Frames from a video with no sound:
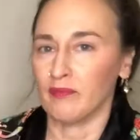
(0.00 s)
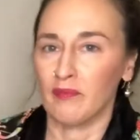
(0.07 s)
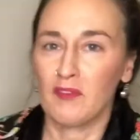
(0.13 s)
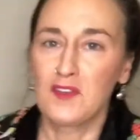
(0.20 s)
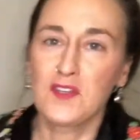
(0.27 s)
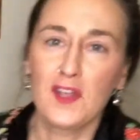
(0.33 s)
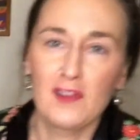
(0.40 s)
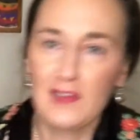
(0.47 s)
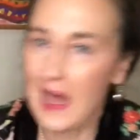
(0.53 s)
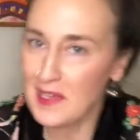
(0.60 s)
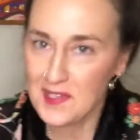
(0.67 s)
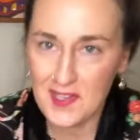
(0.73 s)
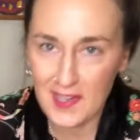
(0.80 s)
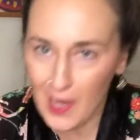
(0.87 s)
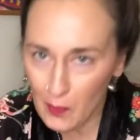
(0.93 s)
So the
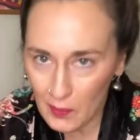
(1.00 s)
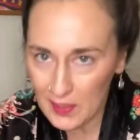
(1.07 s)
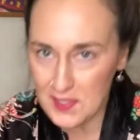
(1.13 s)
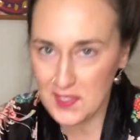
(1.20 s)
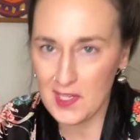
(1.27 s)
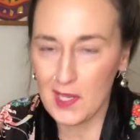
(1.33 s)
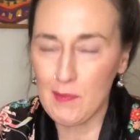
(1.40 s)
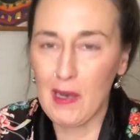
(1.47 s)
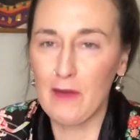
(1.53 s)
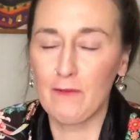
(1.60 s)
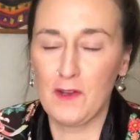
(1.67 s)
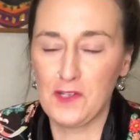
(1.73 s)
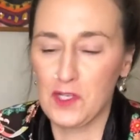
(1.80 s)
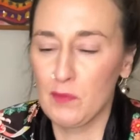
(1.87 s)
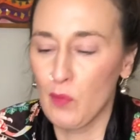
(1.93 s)
last thing I want to say about
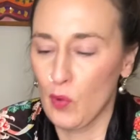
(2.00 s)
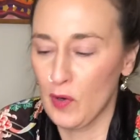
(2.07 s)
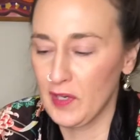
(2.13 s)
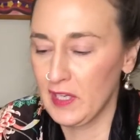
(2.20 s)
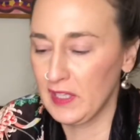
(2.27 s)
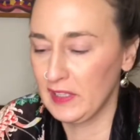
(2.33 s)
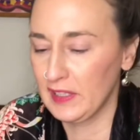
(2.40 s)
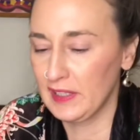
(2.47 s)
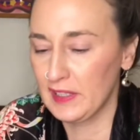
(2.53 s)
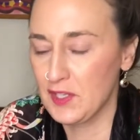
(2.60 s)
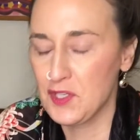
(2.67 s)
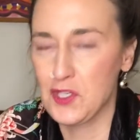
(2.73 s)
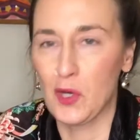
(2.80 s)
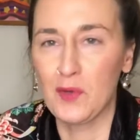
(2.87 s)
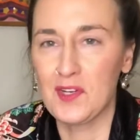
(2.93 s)
vision boarding
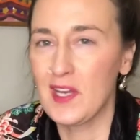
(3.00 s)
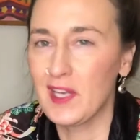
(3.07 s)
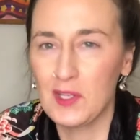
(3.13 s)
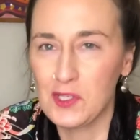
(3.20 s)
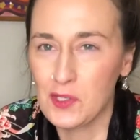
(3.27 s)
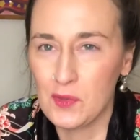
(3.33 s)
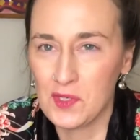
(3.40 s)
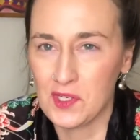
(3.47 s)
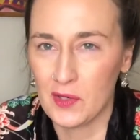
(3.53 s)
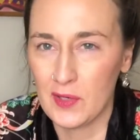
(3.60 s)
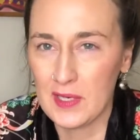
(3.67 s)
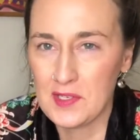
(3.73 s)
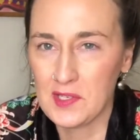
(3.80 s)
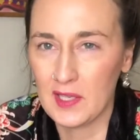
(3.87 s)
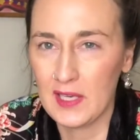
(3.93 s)
is don't take it too
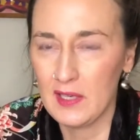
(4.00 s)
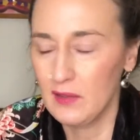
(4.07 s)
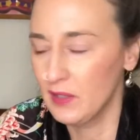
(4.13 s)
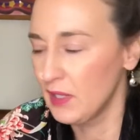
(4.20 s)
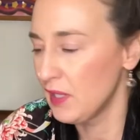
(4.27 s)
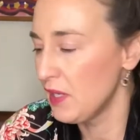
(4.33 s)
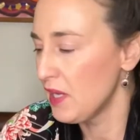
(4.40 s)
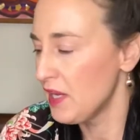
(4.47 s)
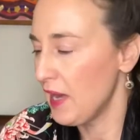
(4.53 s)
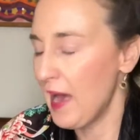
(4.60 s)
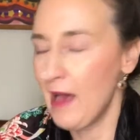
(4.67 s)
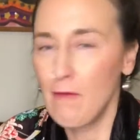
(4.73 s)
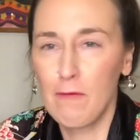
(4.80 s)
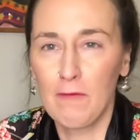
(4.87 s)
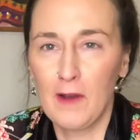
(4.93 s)
seriously.
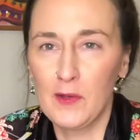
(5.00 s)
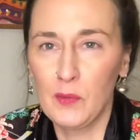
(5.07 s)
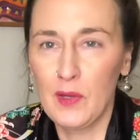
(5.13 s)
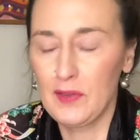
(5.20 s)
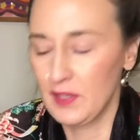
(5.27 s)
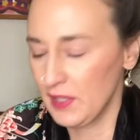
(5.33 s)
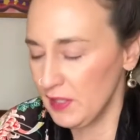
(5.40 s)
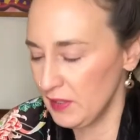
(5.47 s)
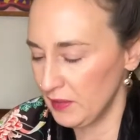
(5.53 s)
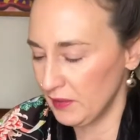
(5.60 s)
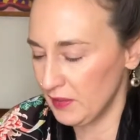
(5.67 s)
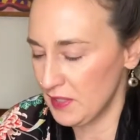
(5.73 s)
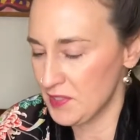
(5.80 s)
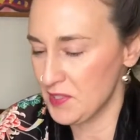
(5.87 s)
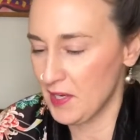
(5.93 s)
Have fun with it.
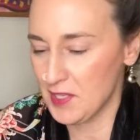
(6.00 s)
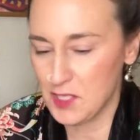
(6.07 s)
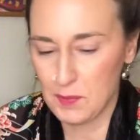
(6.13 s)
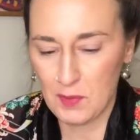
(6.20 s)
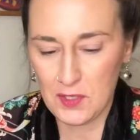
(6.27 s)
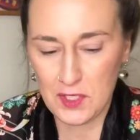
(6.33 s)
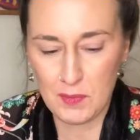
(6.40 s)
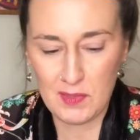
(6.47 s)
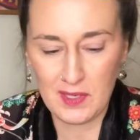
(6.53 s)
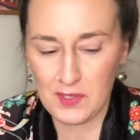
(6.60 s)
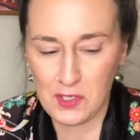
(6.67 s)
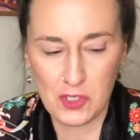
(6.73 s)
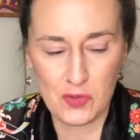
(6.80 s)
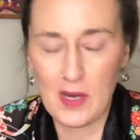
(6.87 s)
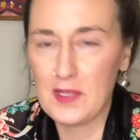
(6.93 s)
It's not supposed to be a
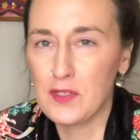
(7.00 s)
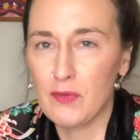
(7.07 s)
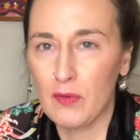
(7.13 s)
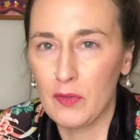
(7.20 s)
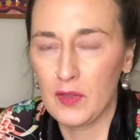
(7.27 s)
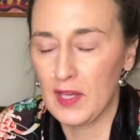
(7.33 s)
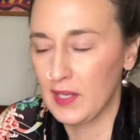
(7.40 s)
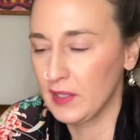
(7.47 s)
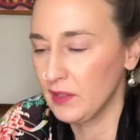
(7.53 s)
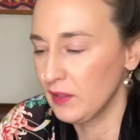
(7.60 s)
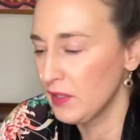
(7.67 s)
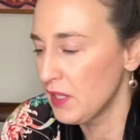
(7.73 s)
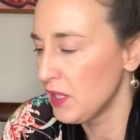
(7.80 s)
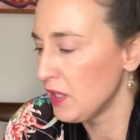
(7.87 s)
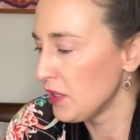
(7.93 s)
stressful thing.
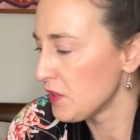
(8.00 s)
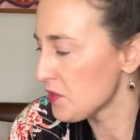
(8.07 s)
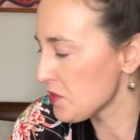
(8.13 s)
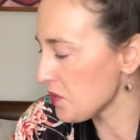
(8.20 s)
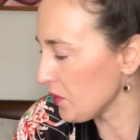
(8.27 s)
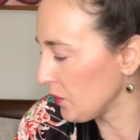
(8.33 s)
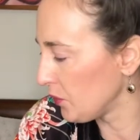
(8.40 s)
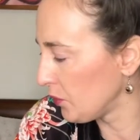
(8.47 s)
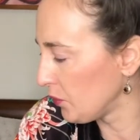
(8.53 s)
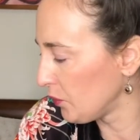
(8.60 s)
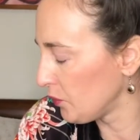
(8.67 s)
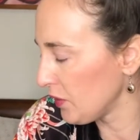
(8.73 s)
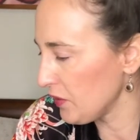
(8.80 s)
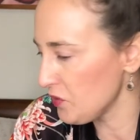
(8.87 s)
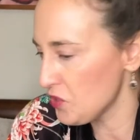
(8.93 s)

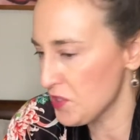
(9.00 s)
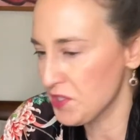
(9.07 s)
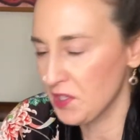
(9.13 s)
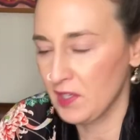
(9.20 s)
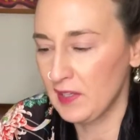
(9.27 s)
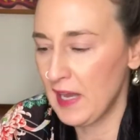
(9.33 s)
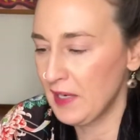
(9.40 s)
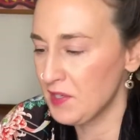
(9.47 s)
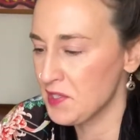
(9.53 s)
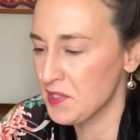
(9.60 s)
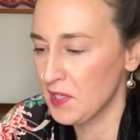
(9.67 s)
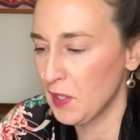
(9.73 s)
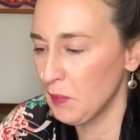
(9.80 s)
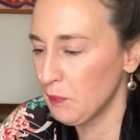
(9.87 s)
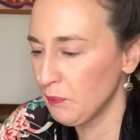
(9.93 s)
So just collect
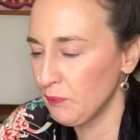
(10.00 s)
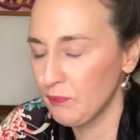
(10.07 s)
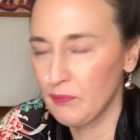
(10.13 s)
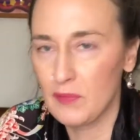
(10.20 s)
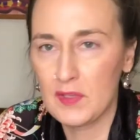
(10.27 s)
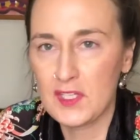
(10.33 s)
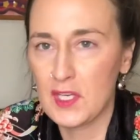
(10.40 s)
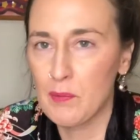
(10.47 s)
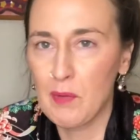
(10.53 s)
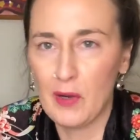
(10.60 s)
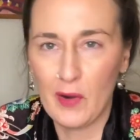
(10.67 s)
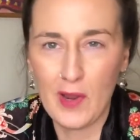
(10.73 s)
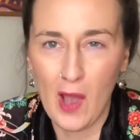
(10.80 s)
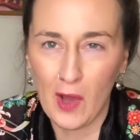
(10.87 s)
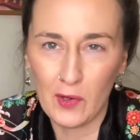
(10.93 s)
some some
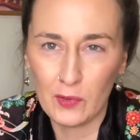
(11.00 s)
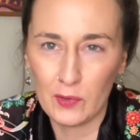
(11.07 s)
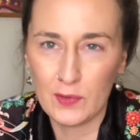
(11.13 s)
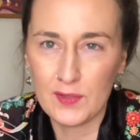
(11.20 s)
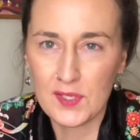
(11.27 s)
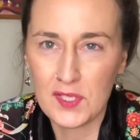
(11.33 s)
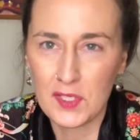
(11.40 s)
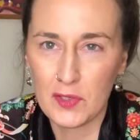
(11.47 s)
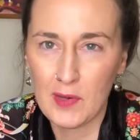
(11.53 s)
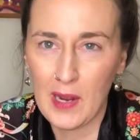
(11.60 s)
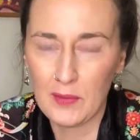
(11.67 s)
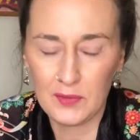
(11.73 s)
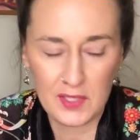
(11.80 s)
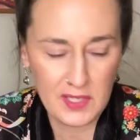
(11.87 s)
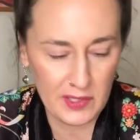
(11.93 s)
periodicals
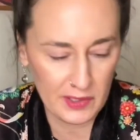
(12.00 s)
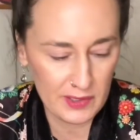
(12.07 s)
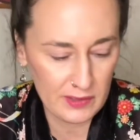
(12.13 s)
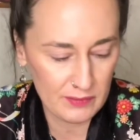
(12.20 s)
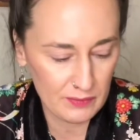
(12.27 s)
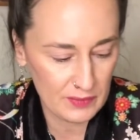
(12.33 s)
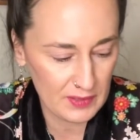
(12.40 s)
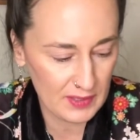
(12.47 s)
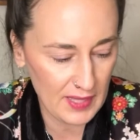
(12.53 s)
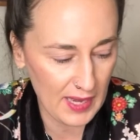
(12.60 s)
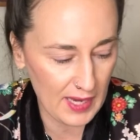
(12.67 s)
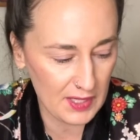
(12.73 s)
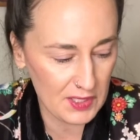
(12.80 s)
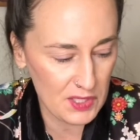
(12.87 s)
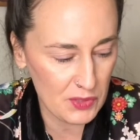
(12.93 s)
throughout the year
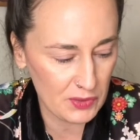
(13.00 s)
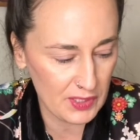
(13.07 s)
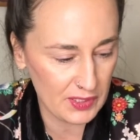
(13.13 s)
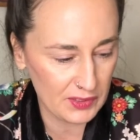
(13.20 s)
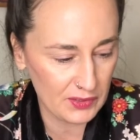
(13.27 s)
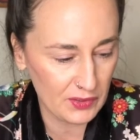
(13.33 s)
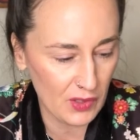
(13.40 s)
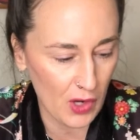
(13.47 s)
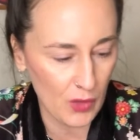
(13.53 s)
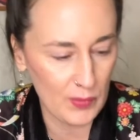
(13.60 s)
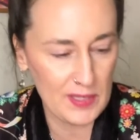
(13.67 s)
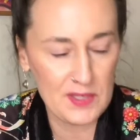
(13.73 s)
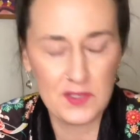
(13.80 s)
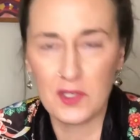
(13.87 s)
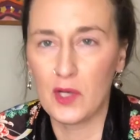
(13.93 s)
that you can
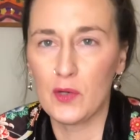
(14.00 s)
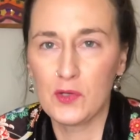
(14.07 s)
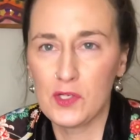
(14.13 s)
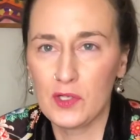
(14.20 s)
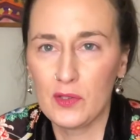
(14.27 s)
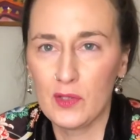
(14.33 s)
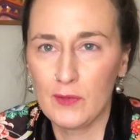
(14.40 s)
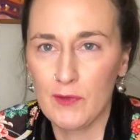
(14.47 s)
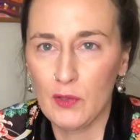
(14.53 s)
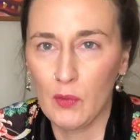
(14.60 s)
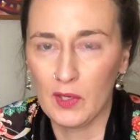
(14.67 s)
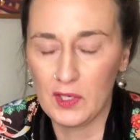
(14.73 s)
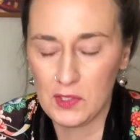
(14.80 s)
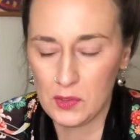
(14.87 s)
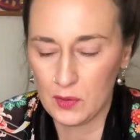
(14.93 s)
always go to if you
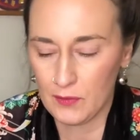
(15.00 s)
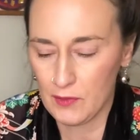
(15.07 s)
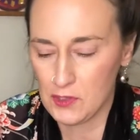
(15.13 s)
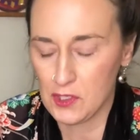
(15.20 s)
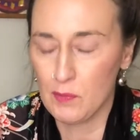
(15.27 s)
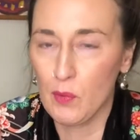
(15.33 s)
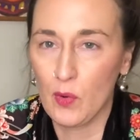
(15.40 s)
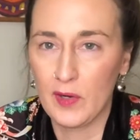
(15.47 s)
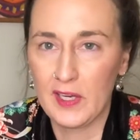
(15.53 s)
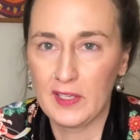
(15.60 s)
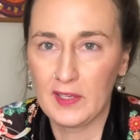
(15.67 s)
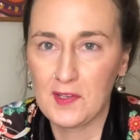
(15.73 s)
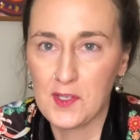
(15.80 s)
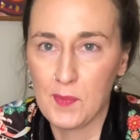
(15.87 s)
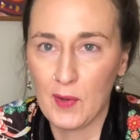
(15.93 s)
want to do a vision boarding
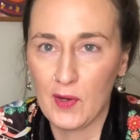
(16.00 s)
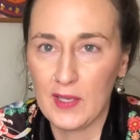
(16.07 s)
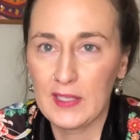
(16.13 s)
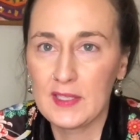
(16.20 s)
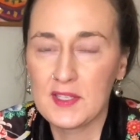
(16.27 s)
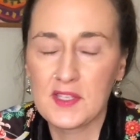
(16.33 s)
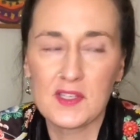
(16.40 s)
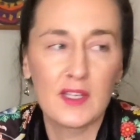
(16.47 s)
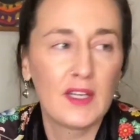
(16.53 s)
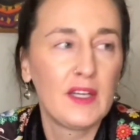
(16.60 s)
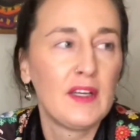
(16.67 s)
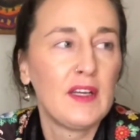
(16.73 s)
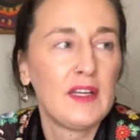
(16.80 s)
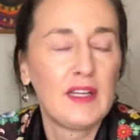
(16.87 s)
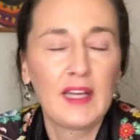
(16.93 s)
experience.
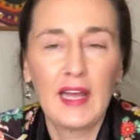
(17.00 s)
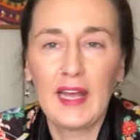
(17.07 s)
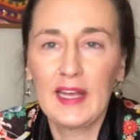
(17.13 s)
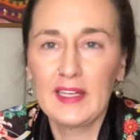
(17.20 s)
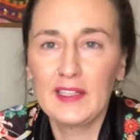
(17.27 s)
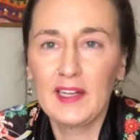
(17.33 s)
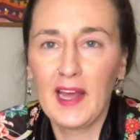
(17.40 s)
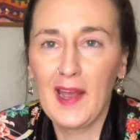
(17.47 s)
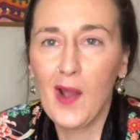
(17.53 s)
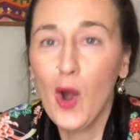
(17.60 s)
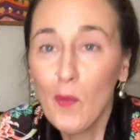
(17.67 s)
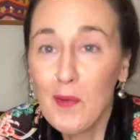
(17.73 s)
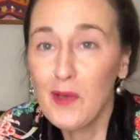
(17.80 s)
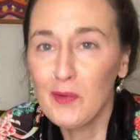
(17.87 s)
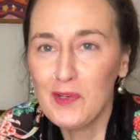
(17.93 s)
And I
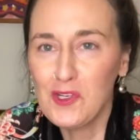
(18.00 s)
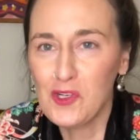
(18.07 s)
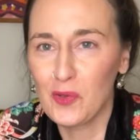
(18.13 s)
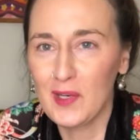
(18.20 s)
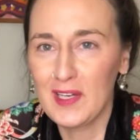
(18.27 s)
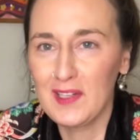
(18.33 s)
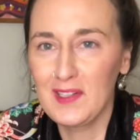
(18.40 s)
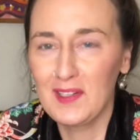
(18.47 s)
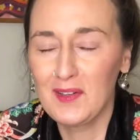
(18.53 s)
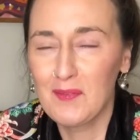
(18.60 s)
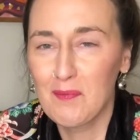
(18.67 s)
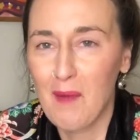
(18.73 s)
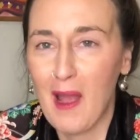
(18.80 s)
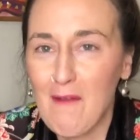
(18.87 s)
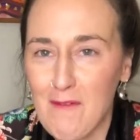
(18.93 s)
hope you enjoyed
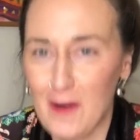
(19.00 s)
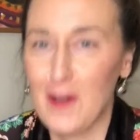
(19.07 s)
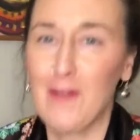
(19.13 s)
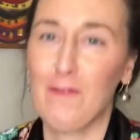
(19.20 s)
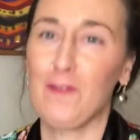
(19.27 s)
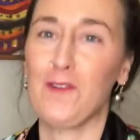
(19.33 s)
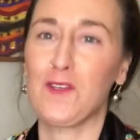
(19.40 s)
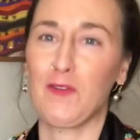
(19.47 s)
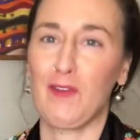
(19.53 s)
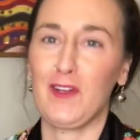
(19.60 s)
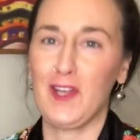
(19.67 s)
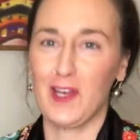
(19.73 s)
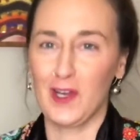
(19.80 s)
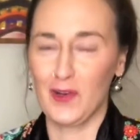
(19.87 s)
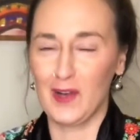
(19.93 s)
my very first
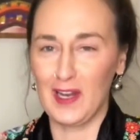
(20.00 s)
video.